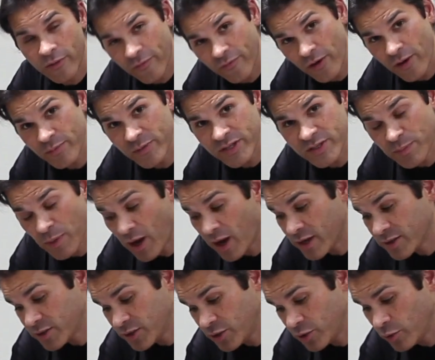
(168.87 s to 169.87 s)
from the
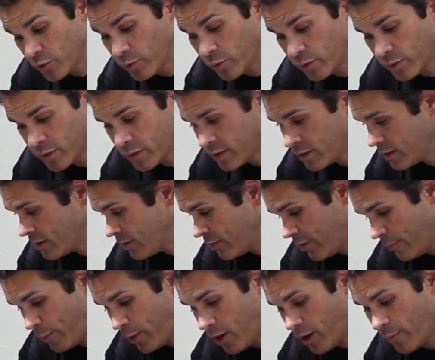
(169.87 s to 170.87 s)
spa to
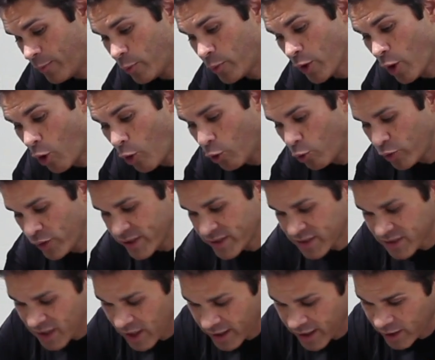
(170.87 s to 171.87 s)
the pump. We're only
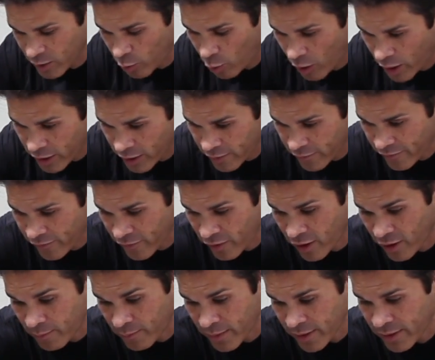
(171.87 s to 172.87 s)
sucking water
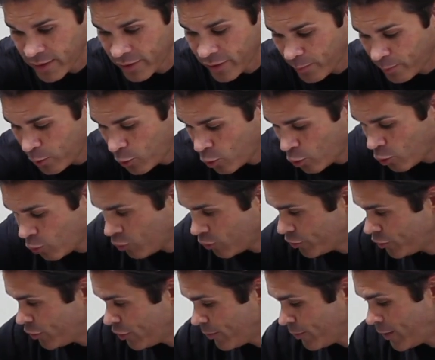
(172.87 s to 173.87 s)
from the pool
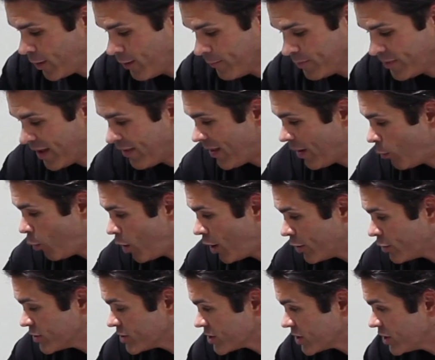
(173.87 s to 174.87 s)
to the pump. Now that
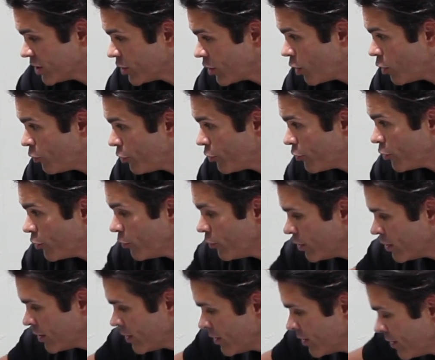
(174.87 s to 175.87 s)
water is going to go through
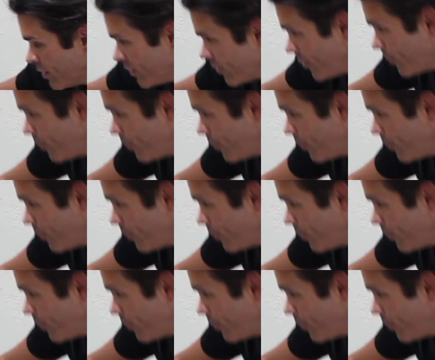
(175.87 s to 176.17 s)
the